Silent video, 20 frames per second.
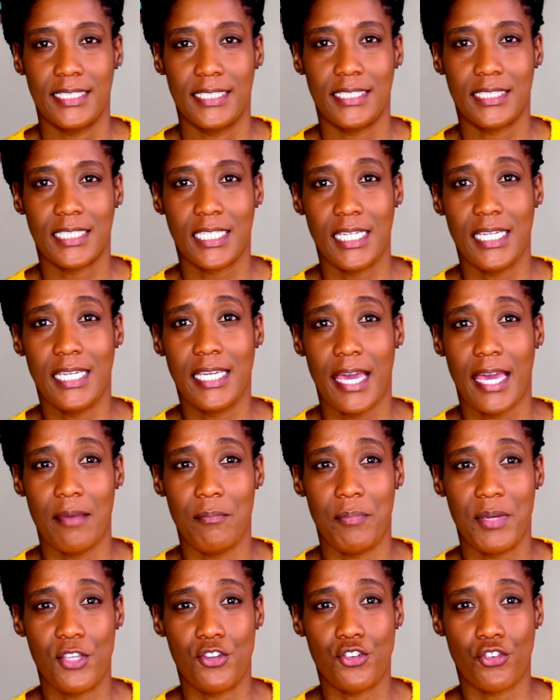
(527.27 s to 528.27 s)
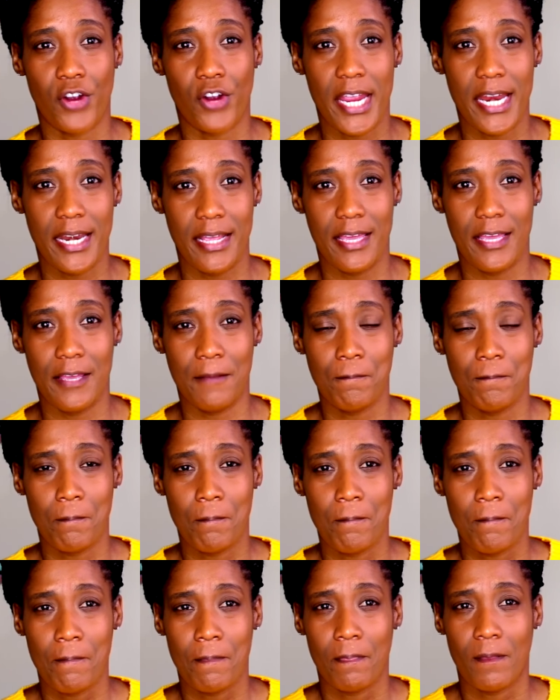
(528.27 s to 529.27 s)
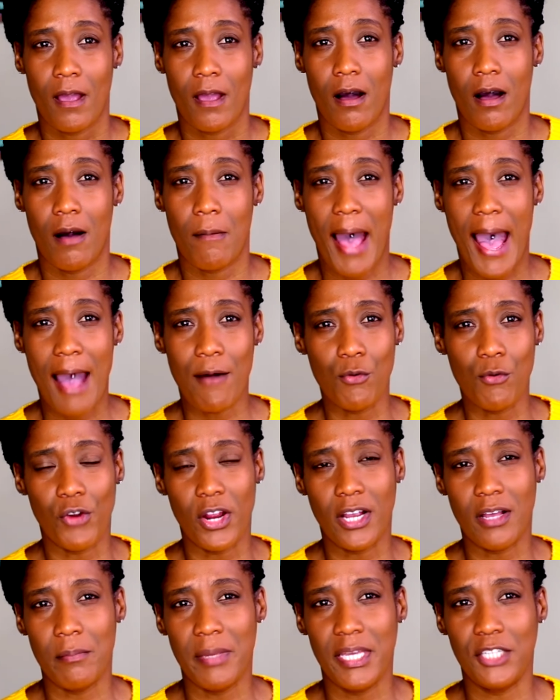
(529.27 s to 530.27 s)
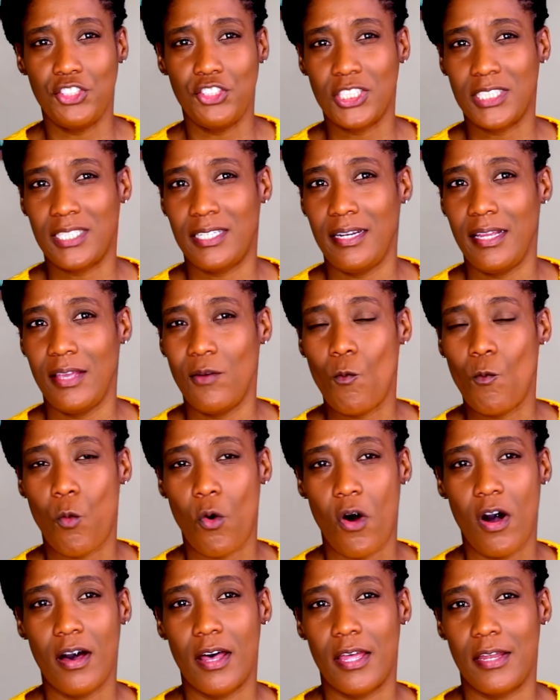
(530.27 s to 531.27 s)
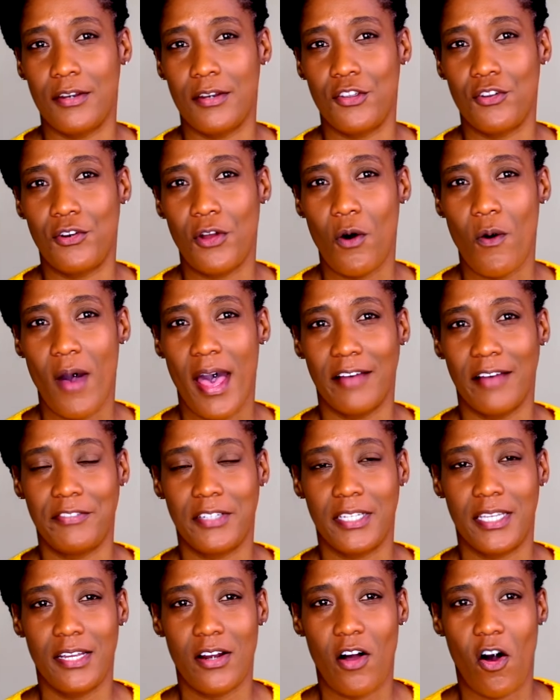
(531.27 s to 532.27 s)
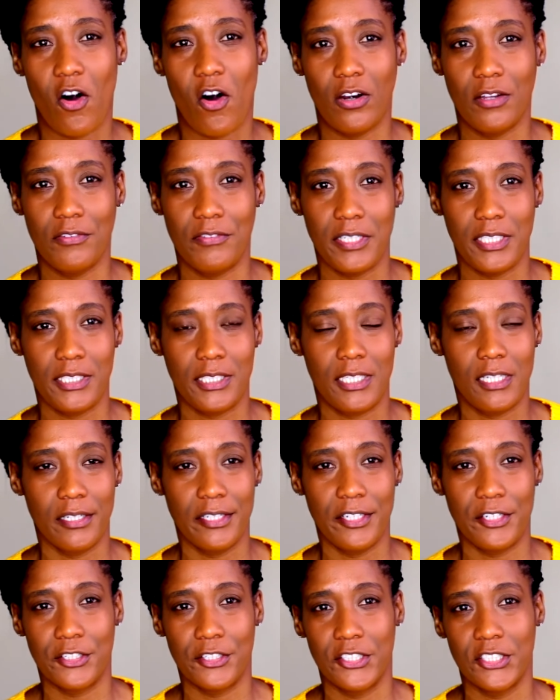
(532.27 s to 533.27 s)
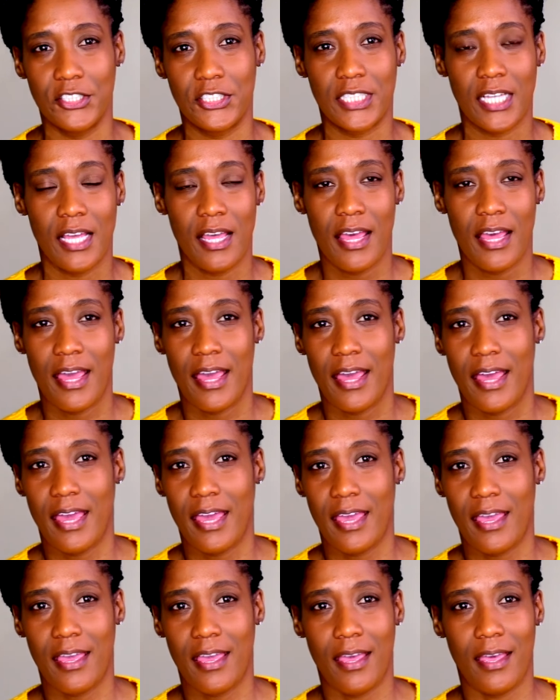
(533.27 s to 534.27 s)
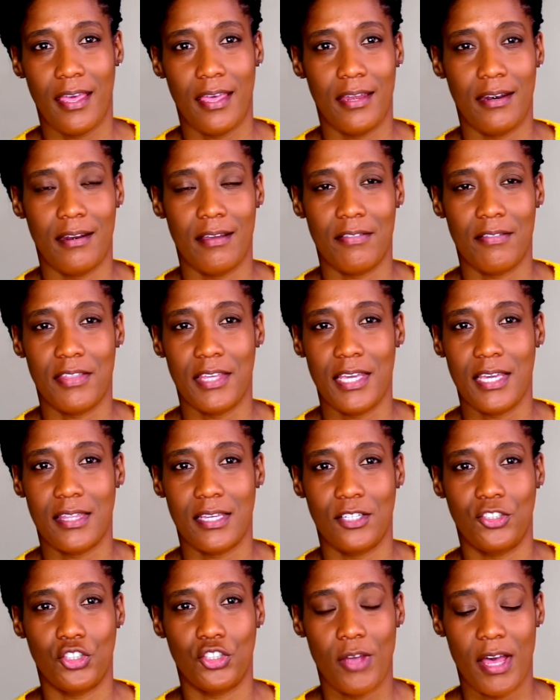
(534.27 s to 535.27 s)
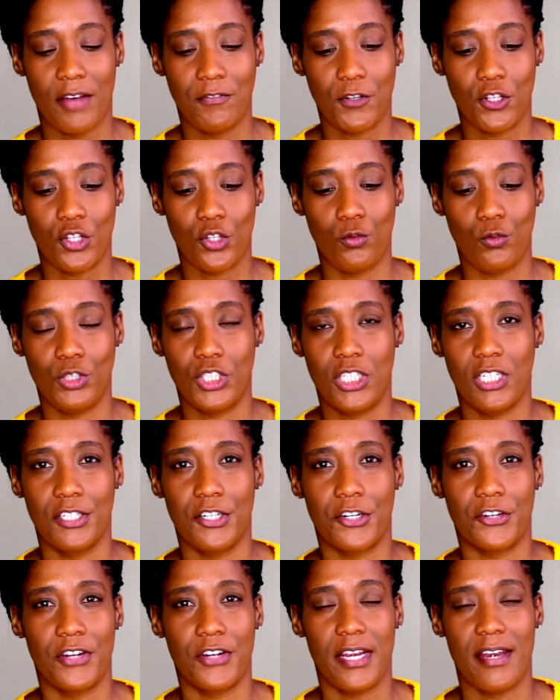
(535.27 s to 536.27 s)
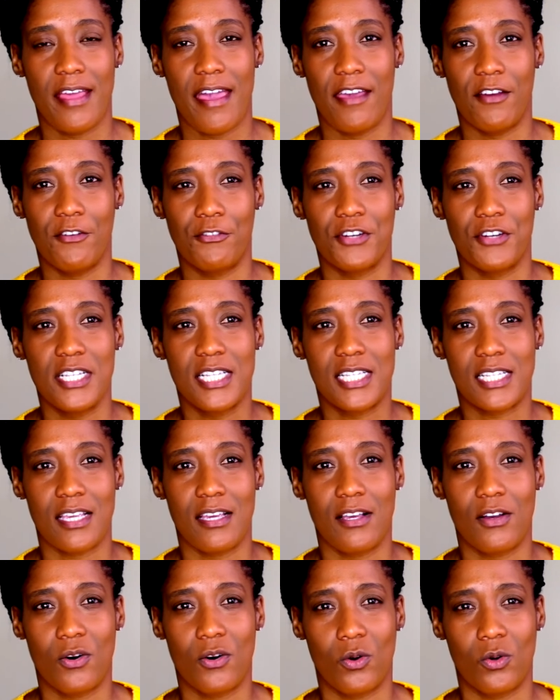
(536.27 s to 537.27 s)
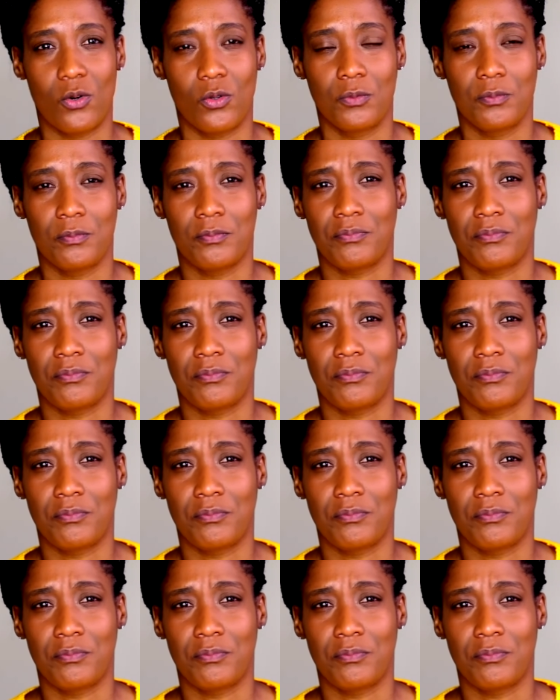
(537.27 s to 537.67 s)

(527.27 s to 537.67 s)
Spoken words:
TKB Trading. I would recommend just getting one. You don't have to get all of these glitters and think that you have to use glitter in every single